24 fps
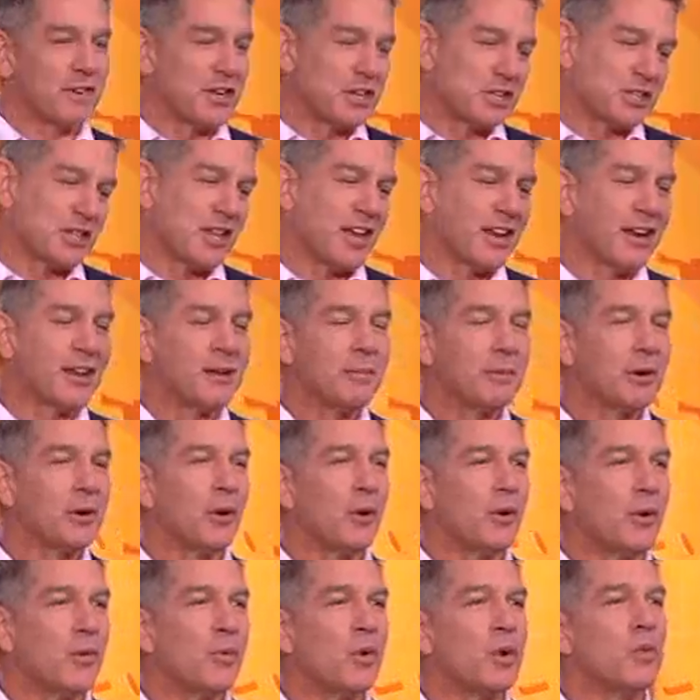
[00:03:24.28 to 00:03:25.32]
reached their limit,
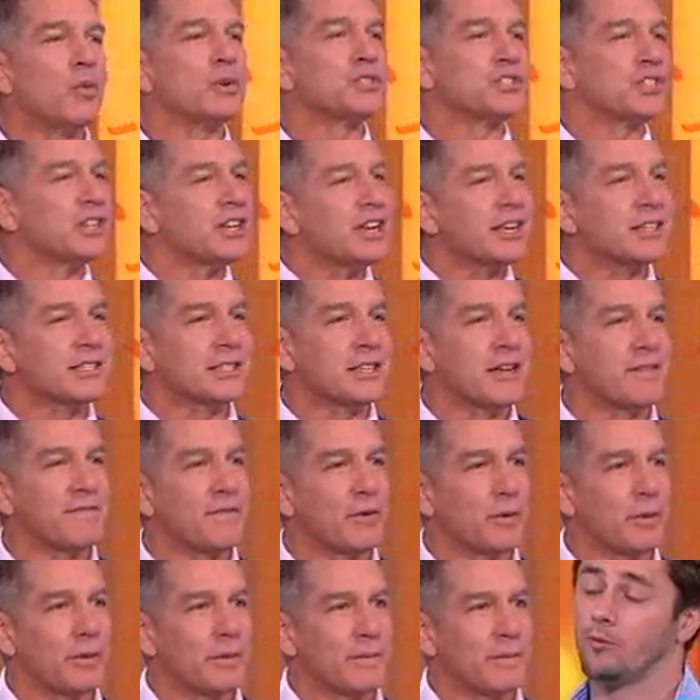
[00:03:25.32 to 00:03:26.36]
or what's the next step
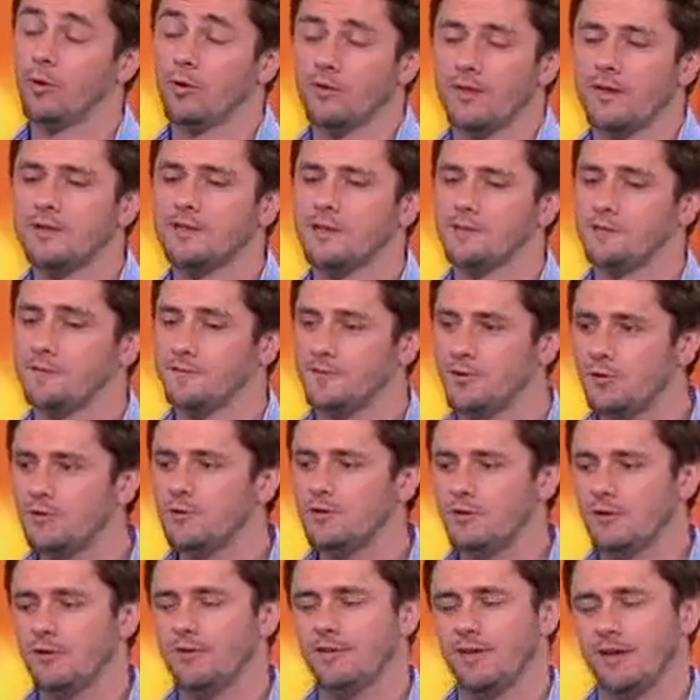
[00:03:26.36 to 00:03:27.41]
for Look, there's a few
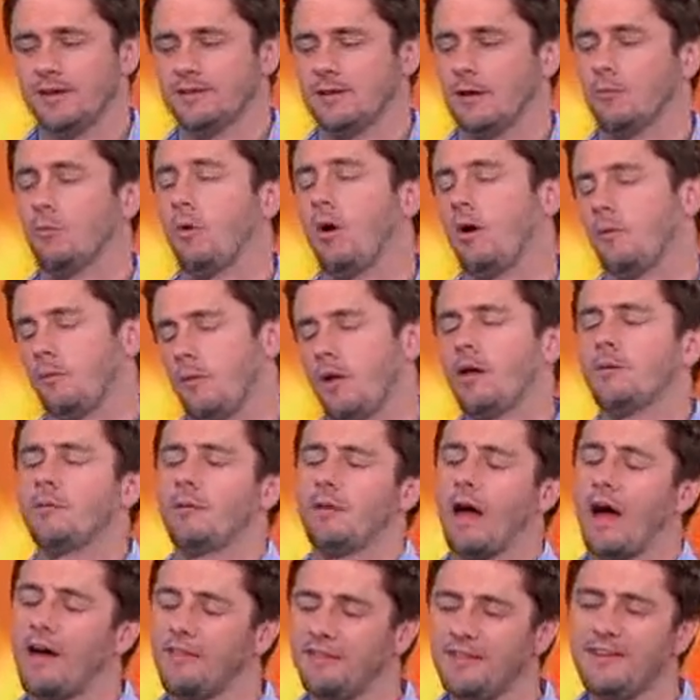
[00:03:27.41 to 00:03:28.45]
new things
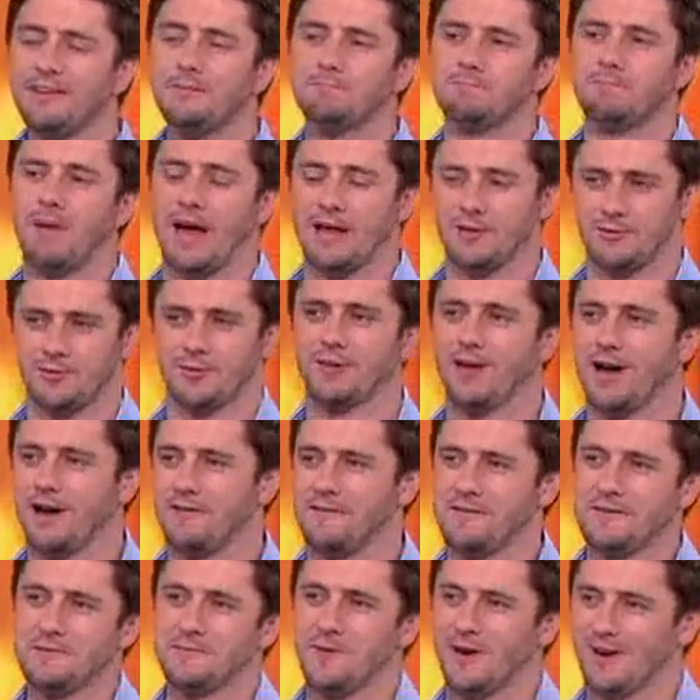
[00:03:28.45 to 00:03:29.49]
I think battery
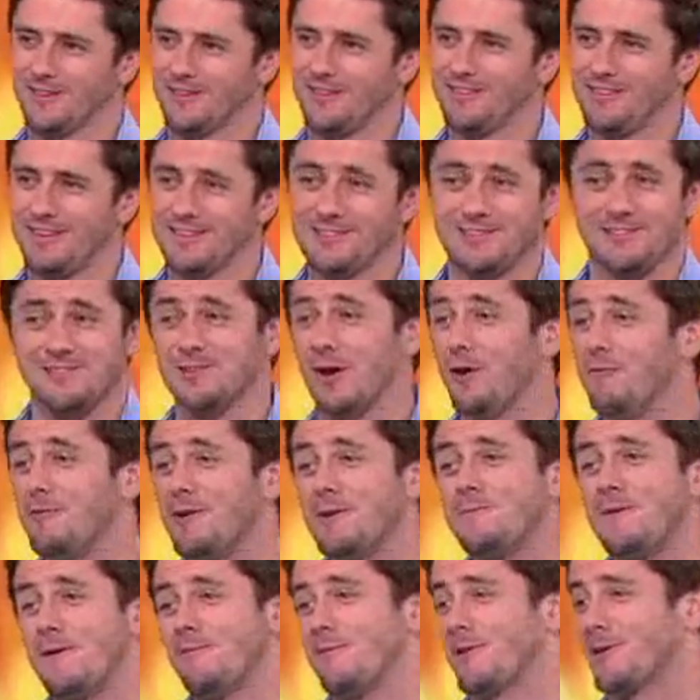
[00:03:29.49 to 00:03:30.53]
life is one of the things that so
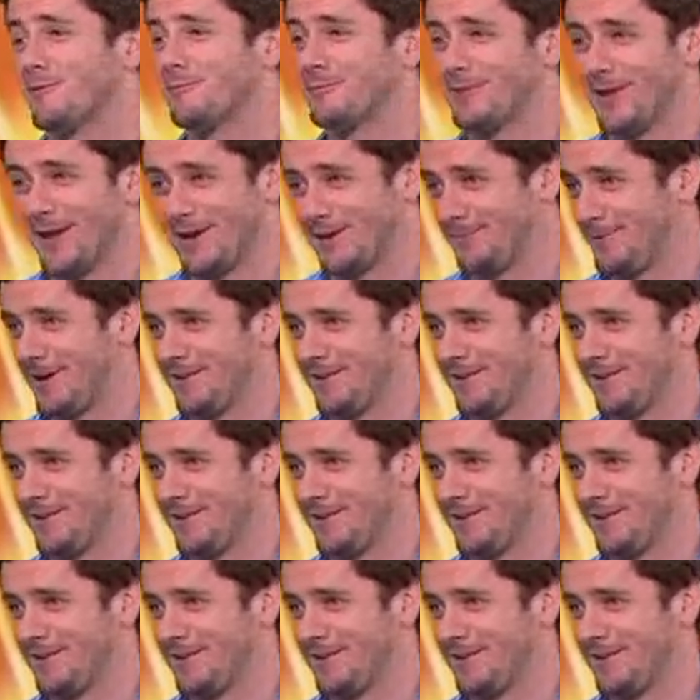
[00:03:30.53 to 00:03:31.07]
many people complain about.